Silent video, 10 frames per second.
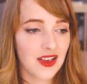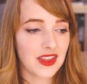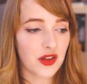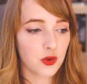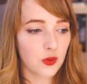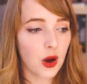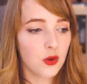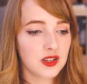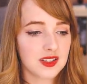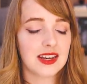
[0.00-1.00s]
Now the
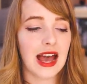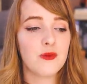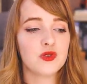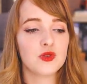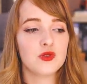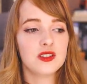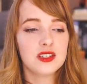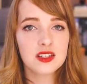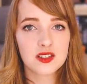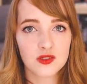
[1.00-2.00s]
world is in absolute
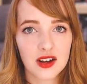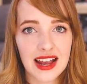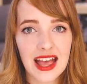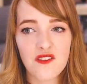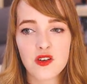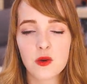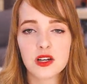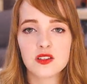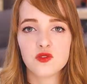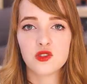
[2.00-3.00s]
disarray,
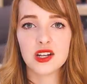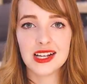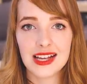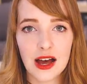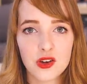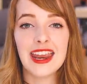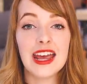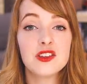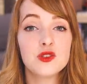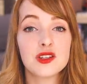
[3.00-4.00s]
everyone is freaking out, and
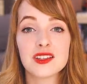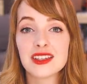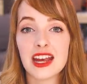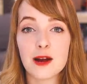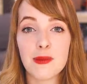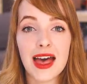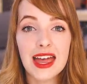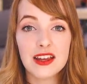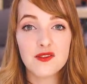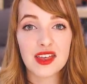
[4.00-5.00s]
Esun doesn't care about
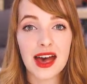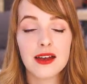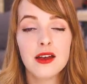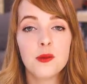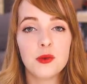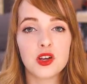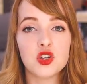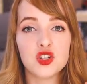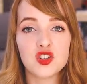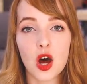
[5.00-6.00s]
any of that
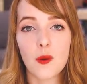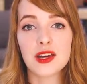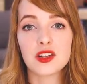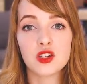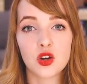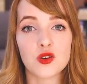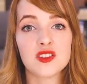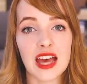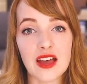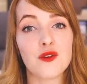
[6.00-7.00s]
because she's going to go
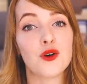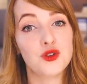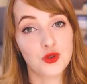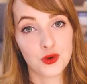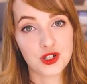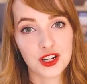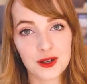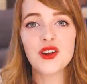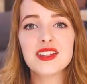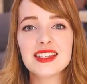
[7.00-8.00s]
save her
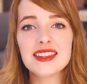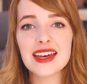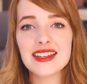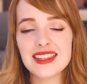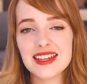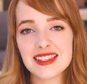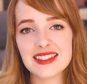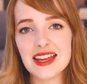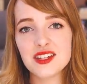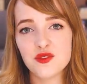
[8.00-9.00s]
daughter. Honestly, that is the
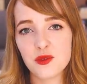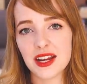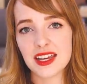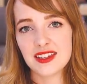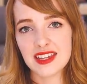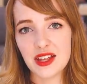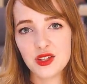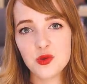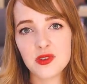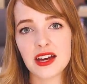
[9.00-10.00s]
extent of what I can tell
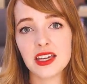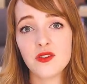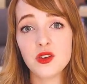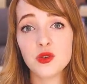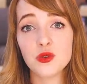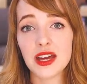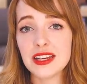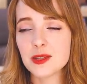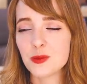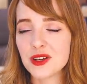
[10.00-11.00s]
you without giving you
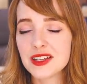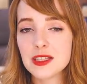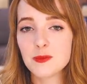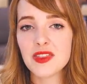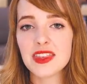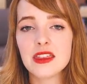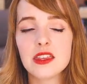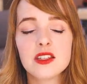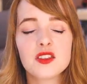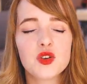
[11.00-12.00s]
any spoilers, but
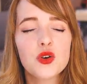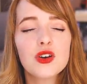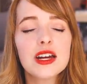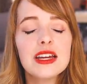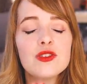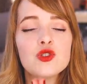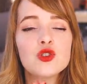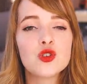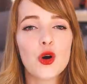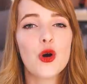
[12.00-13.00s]
the story is
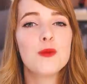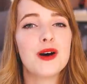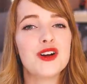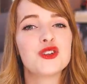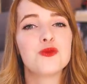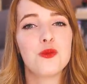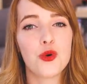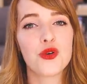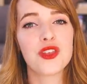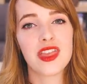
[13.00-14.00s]
so much
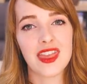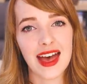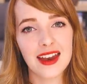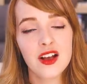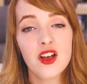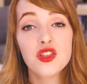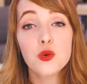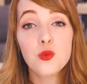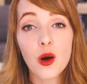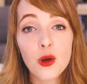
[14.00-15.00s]
more than that.
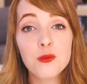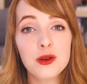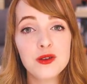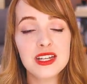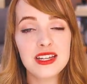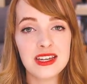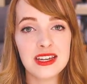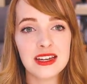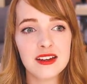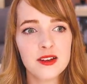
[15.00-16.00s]
The world building
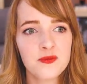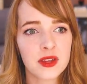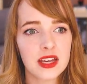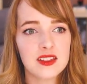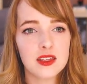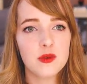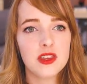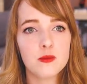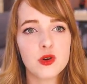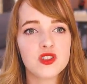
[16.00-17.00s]
here is some of
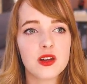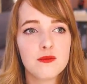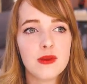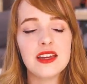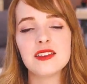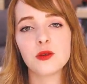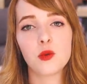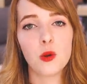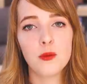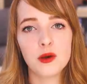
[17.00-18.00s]
the most amazing
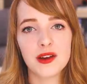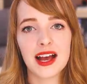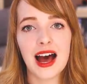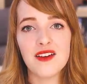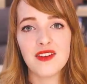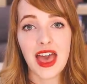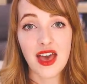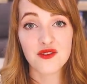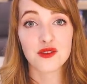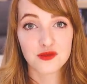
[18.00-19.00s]
world building I've
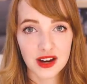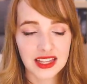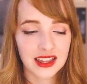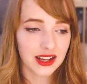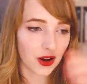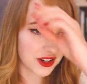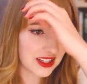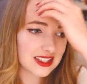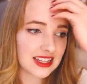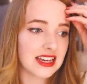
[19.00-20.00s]
ever read. Like,
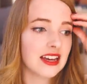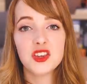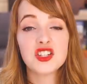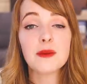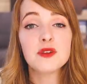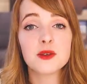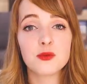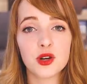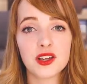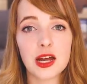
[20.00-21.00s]
honestly, the chapters are
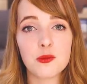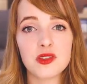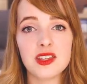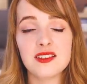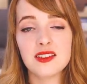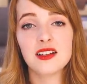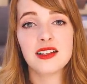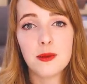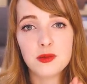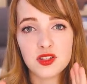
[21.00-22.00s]
broken up with these
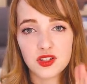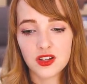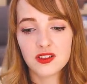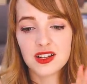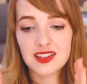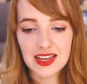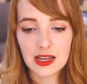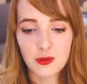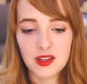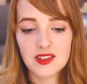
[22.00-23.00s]
little epistolary
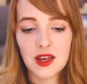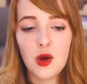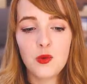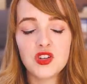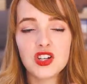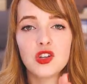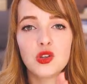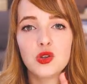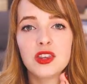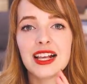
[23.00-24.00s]
segments, which
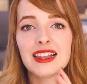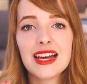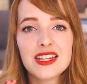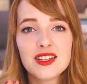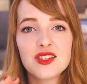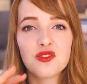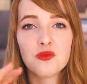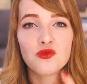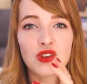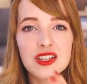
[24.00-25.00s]
include, like, letters
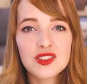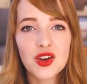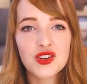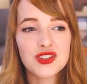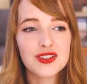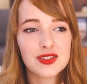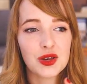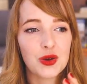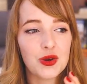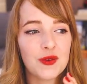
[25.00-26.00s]
from researchers
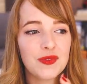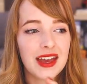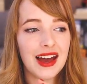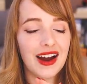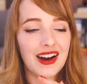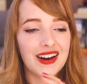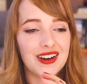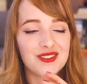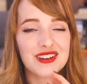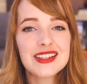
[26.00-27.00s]
who
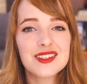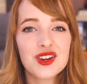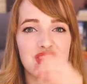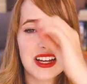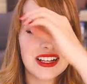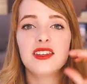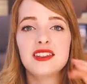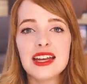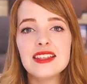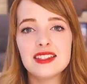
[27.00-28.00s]
are researching the
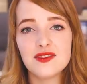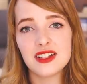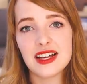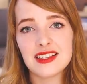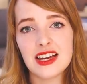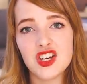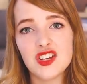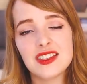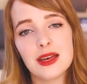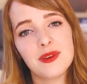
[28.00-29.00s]
dead
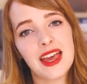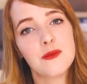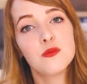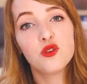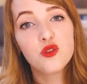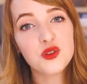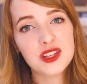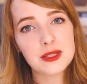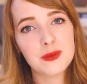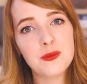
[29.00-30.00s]
civilizations that came before
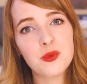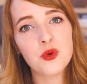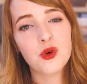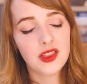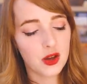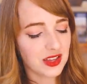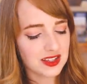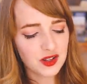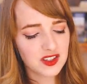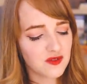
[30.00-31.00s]
these people.
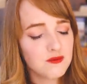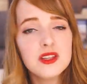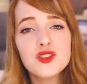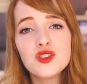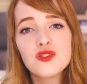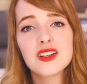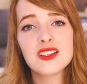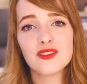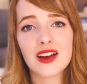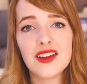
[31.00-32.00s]
There's lots of mystery
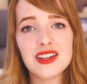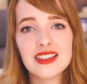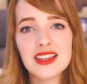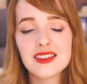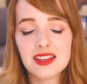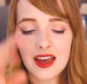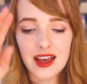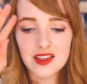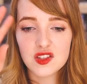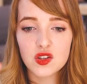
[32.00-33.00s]
surrounding this,
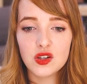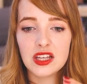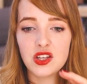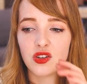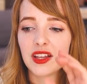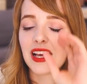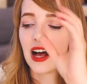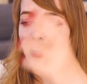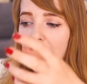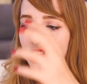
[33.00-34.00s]
and slowly you're, like,
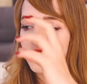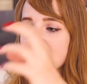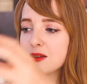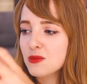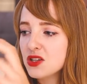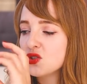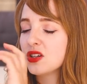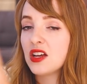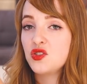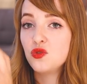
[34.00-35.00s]
uncovering the
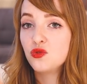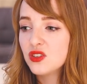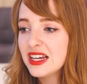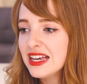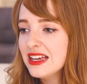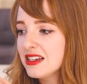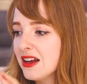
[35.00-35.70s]
mystery as you read.